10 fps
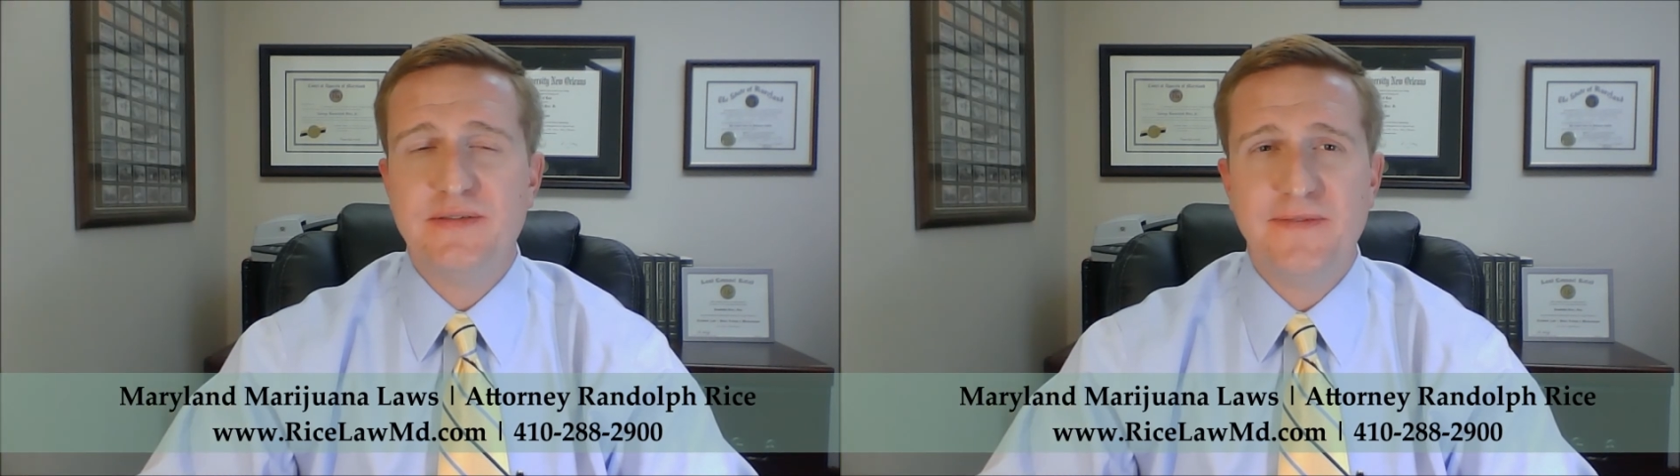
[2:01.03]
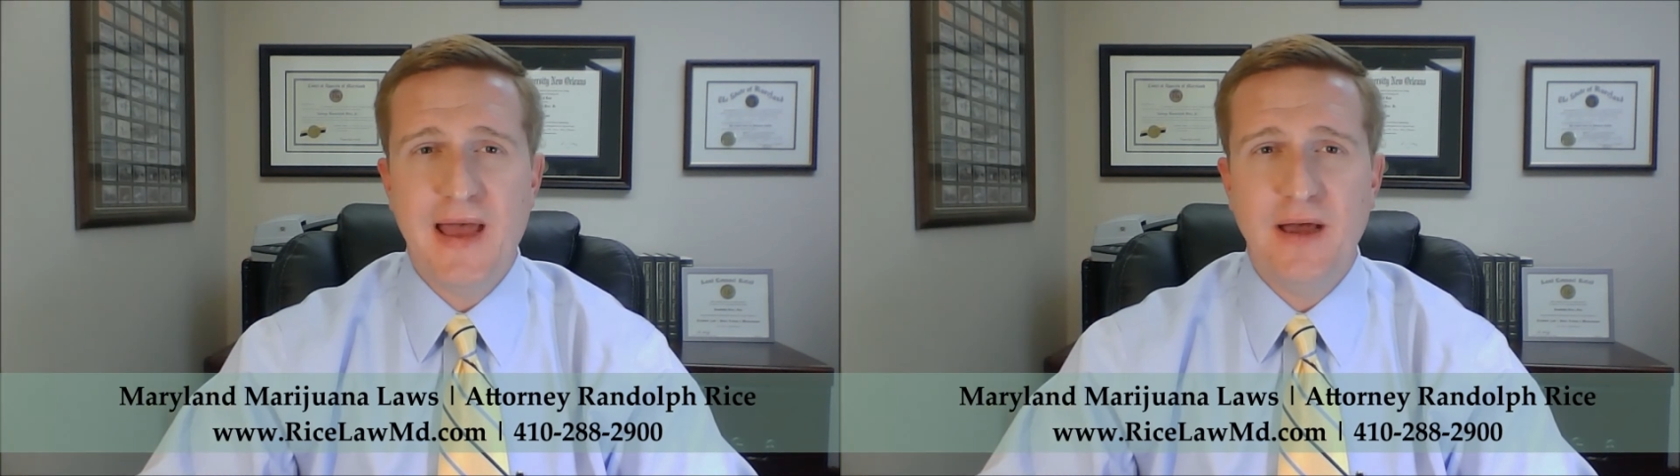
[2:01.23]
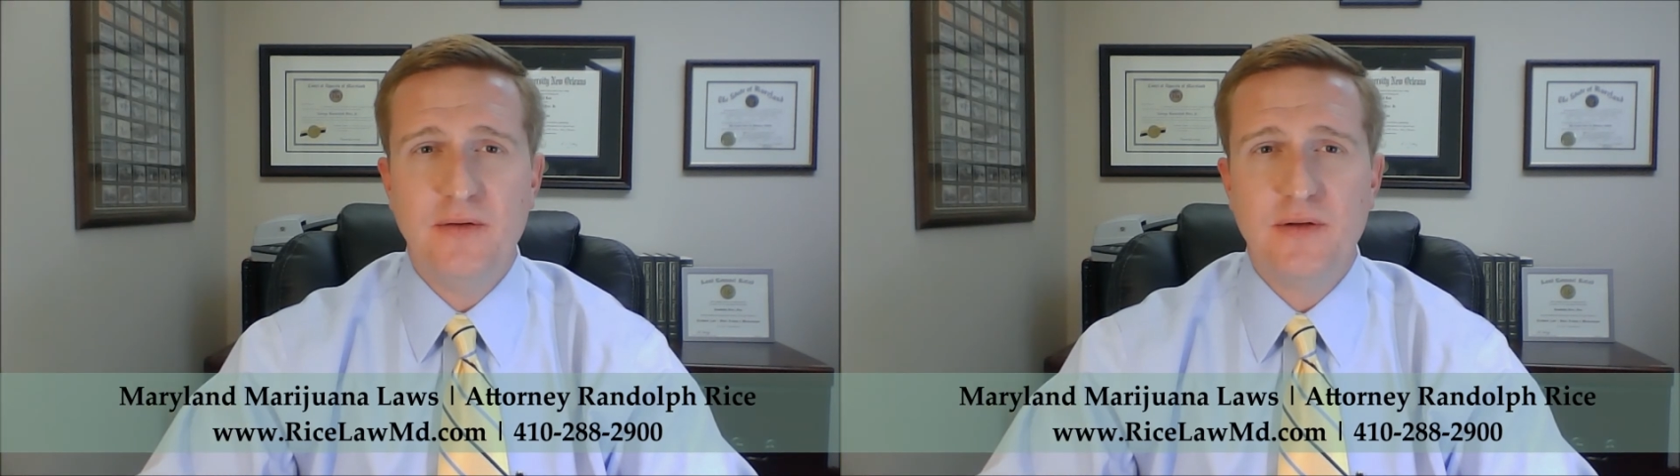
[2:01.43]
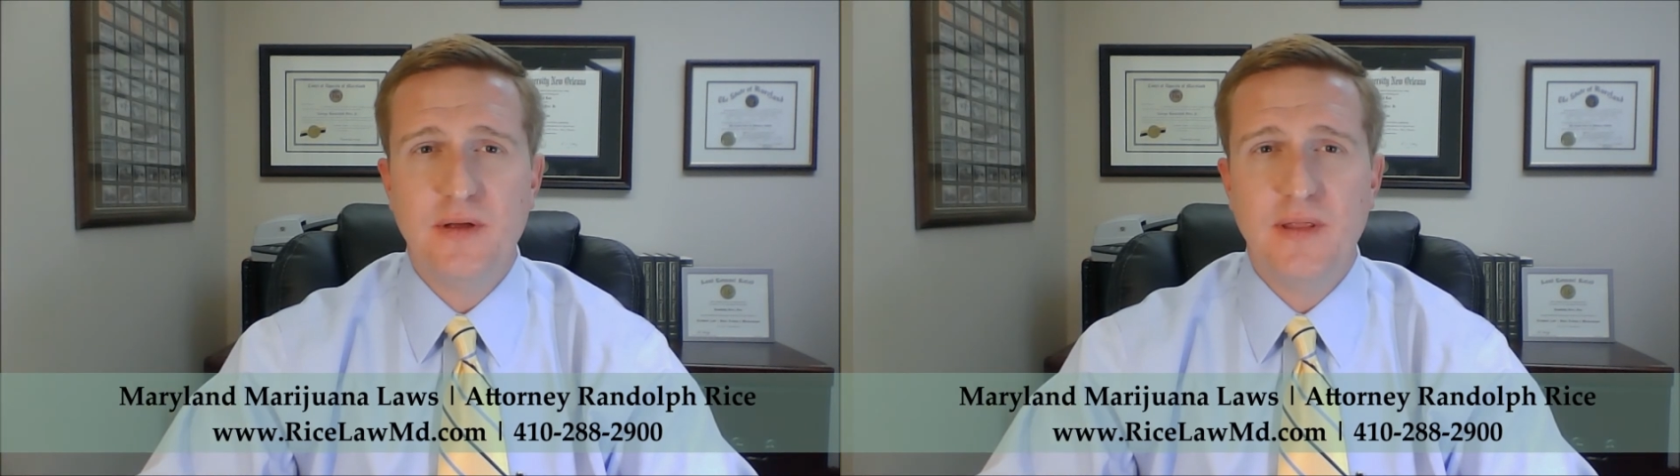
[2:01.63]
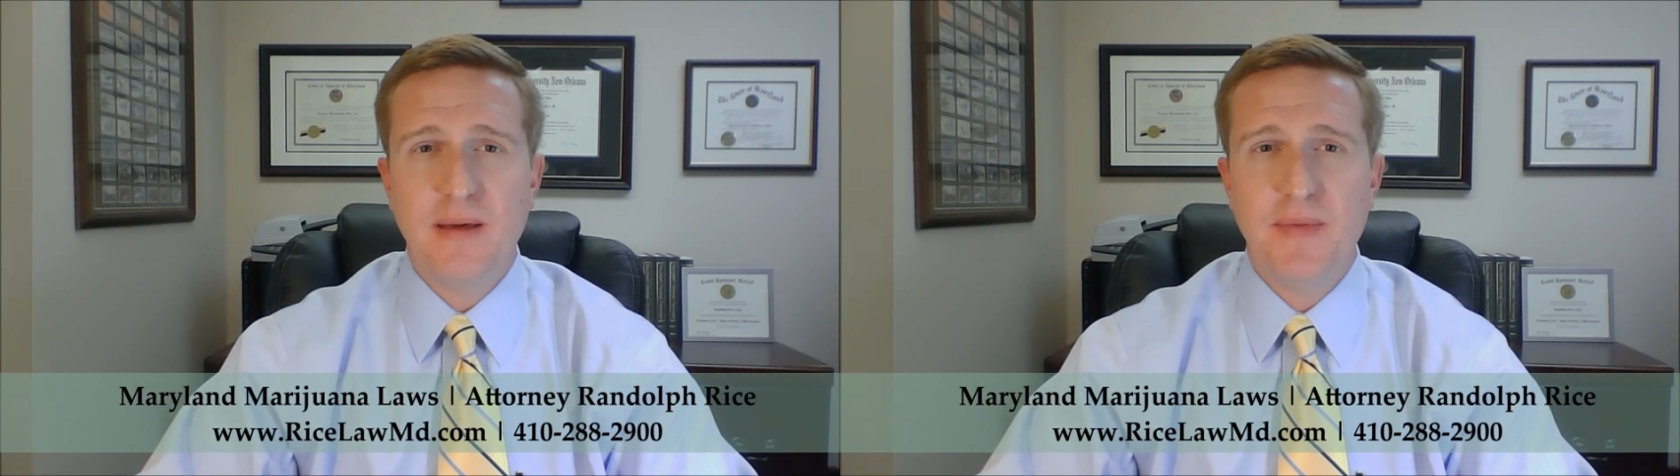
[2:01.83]
found
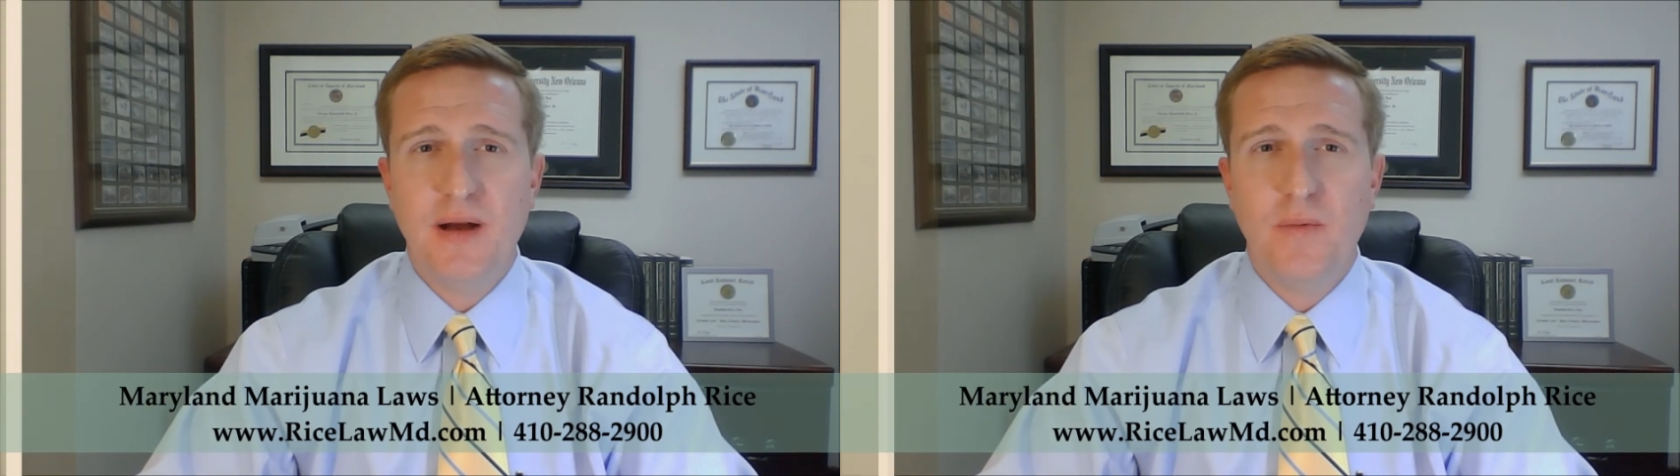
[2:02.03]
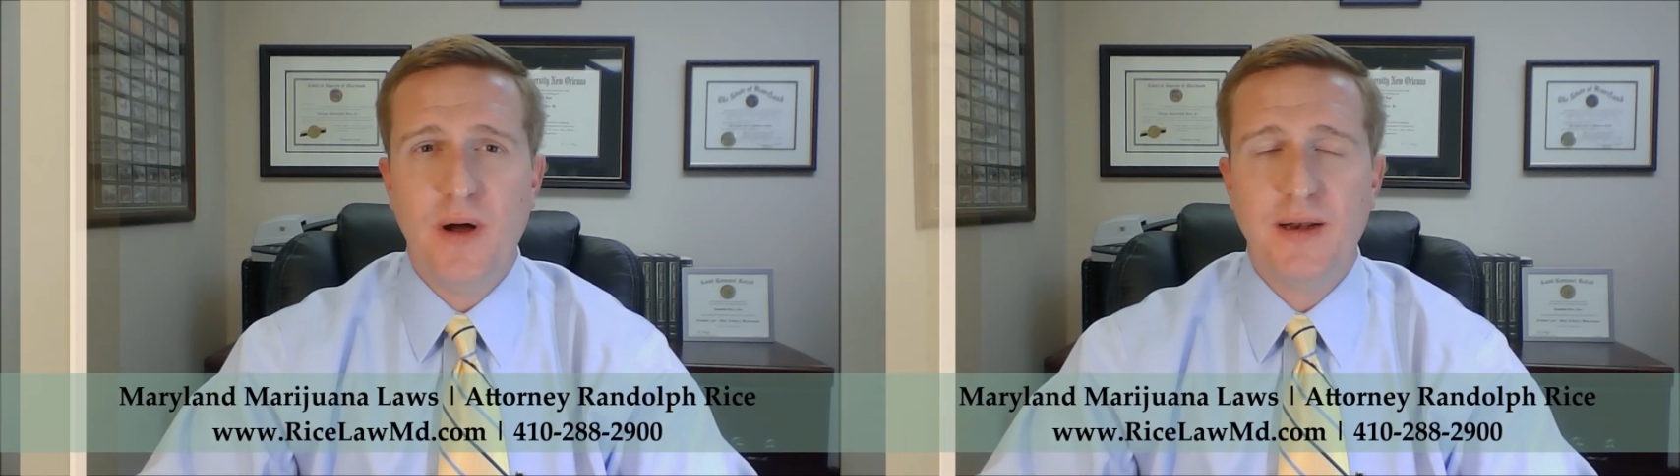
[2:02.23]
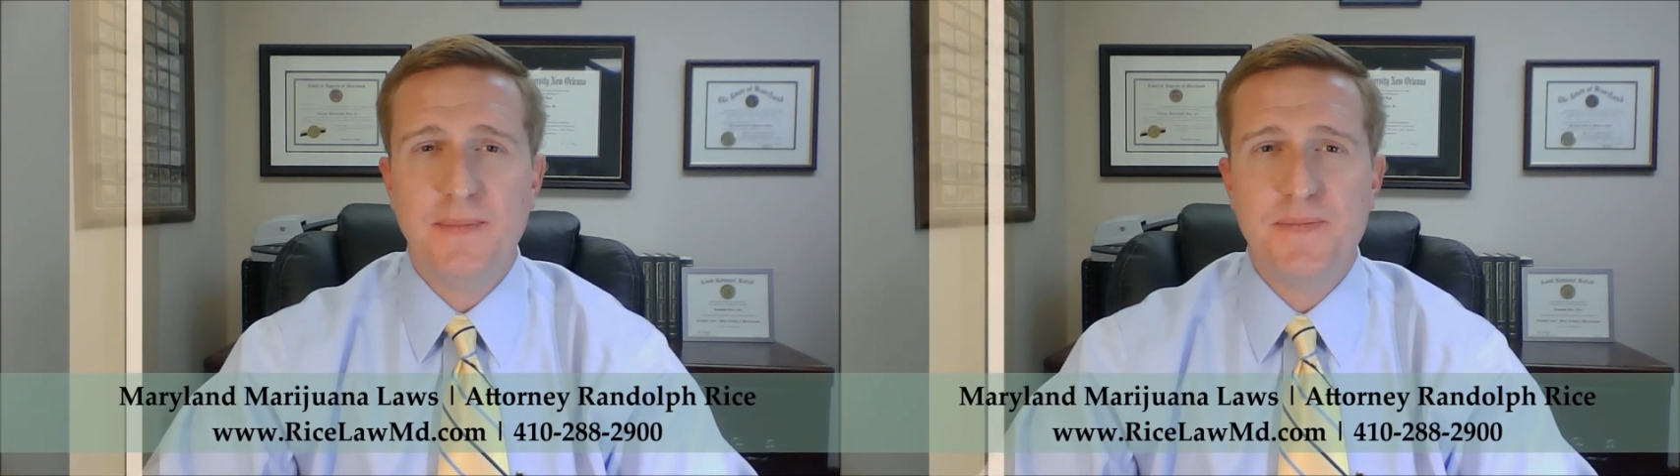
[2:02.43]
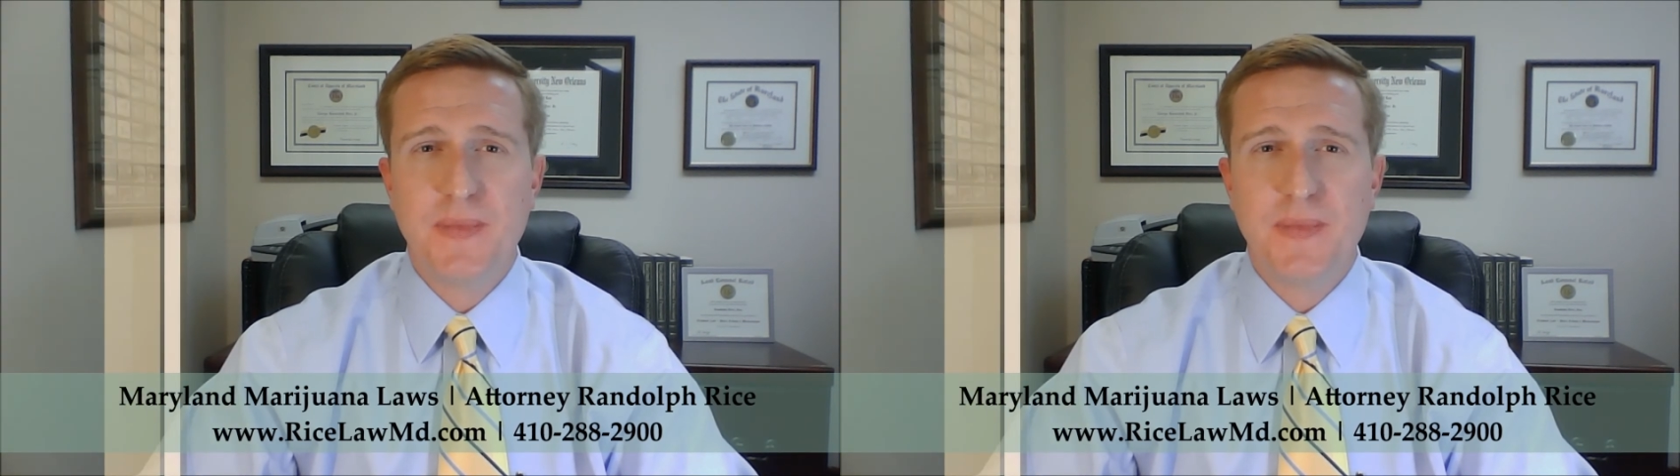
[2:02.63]
that marijuana.